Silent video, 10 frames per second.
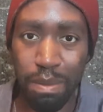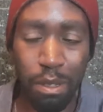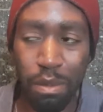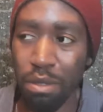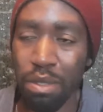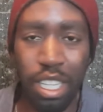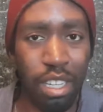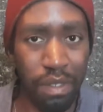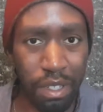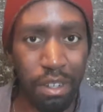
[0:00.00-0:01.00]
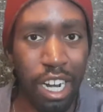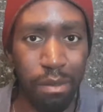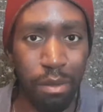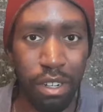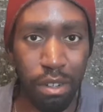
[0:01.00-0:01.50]
People don't give a crap
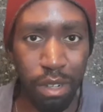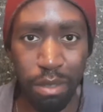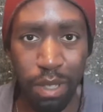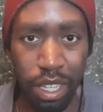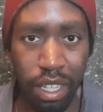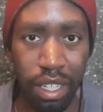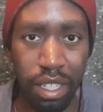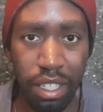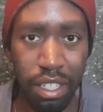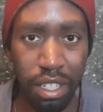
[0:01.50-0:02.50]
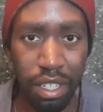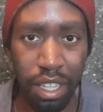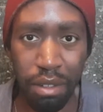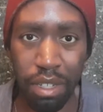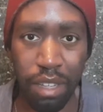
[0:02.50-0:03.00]
about our well-being.
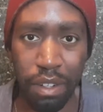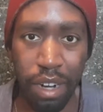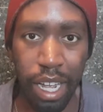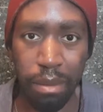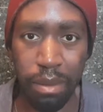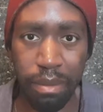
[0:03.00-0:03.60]
They don't give a crap.